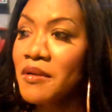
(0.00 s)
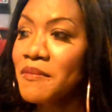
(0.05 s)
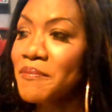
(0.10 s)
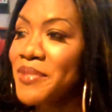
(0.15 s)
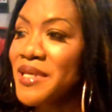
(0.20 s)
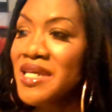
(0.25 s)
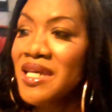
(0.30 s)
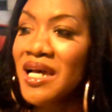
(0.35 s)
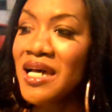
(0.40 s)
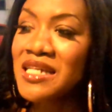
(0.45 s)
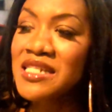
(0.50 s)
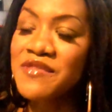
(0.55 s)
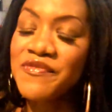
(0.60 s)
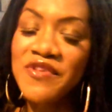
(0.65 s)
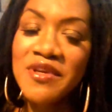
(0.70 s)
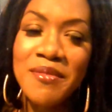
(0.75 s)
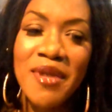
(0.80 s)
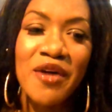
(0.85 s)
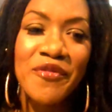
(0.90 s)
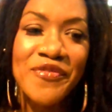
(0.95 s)
Because
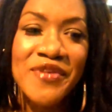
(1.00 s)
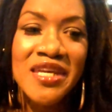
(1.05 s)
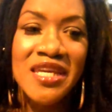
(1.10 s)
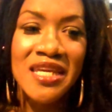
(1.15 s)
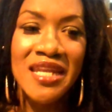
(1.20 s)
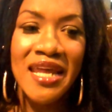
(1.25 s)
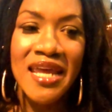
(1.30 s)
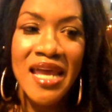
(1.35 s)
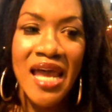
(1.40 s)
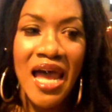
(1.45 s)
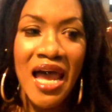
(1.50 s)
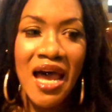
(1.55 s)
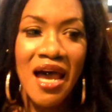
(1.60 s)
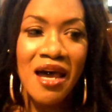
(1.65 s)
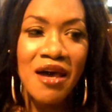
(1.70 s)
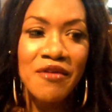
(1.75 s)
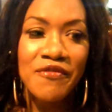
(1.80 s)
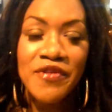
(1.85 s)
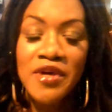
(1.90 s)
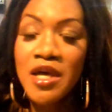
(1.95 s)
female figure, they
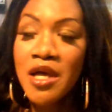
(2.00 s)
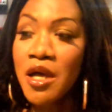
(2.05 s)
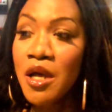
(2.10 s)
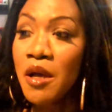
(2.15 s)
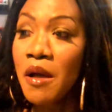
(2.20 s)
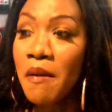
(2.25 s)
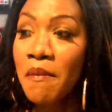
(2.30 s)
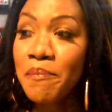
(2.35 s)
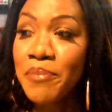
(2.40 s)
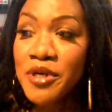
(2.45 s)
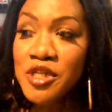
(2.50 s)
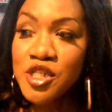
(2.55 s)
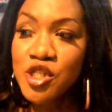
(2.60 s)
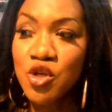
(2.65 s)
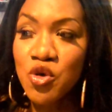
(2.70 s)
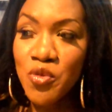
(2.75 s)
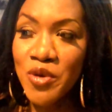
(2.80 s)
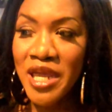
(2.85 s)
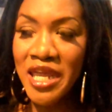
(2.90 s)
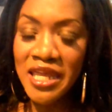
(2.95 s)
have
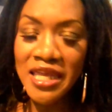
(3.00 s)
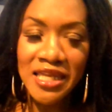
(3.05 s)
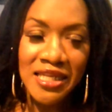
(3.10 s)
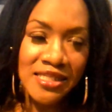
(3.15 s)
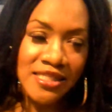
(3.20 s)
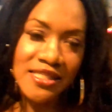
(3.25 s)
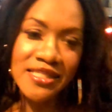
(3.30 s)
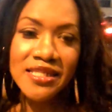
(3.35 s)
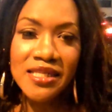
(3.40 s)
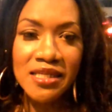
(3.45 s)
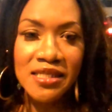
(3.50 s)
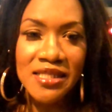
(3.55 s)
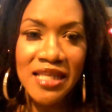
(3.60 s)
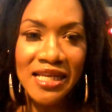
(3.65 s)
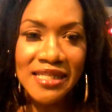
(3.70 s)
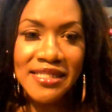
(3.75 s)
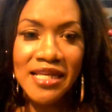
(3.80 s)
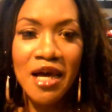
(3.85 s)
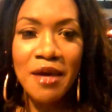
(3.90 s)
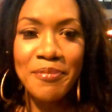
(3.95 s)
butch queens
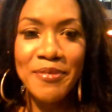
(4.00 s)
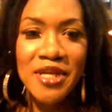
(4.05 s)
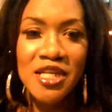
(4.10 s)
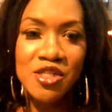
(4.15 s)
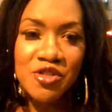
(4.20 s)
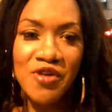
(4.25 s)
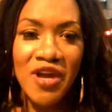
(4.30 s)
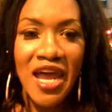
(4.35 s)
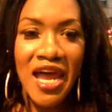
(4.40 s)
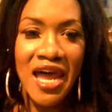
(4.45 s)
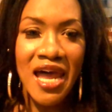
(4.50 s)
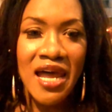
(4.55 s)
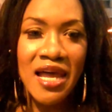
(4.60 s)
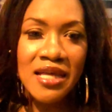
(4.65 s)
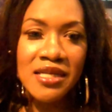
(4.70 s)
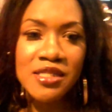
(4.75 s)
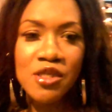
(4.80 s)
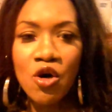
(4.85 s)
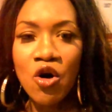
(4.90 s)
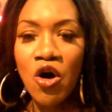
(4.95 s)
that's up in
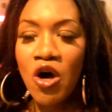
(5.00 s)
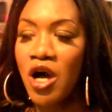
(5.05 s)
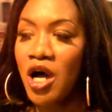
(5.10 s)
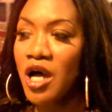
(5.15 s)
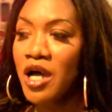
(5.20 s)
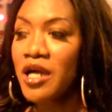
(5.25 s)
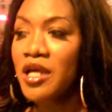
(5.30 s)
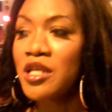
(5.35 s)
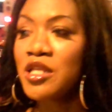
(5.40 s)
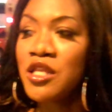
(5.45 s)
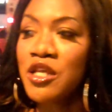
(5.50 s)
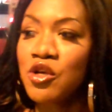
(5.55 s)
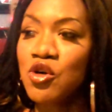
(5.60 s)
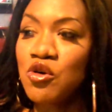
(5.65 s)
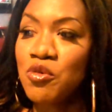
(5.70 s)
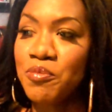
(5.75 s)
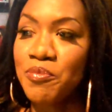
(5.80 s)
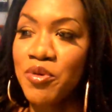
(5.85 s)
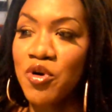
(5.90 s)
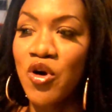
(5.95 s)
drags or
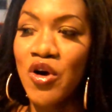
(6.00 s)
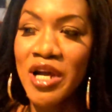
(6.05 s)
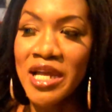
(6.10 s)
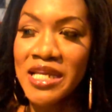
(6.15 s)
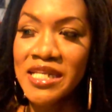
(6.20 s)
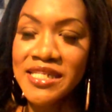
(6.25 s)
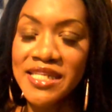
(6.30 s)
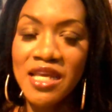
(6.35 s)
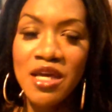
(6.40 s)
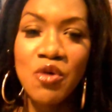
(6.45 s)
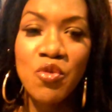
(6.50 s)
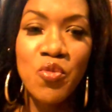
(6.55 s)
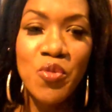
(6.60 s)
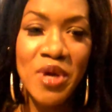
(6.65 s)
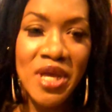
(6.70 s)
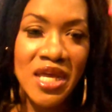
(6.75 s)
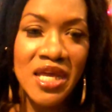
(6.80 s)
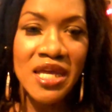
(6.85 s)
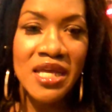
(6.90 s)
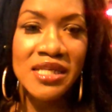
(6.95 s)
little boys in
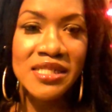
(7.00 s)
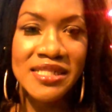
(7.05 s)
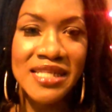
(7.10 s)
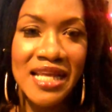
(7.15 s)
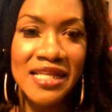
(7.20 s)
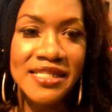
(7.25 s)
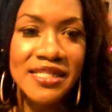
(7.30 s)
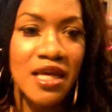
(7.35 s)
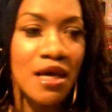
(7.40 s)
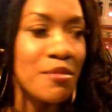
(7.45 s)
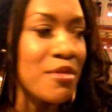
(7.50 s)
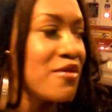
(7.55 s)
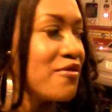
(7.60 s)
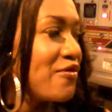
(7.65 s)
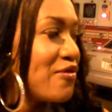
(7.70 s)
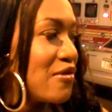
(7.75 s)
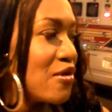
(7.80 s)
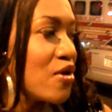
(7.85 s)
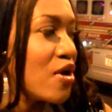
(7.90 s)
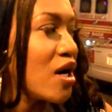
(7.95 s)
wigs that's coming
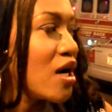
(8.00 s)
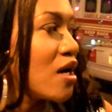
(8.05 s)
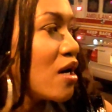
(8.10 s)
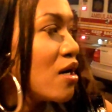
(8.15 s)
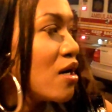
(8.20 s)
for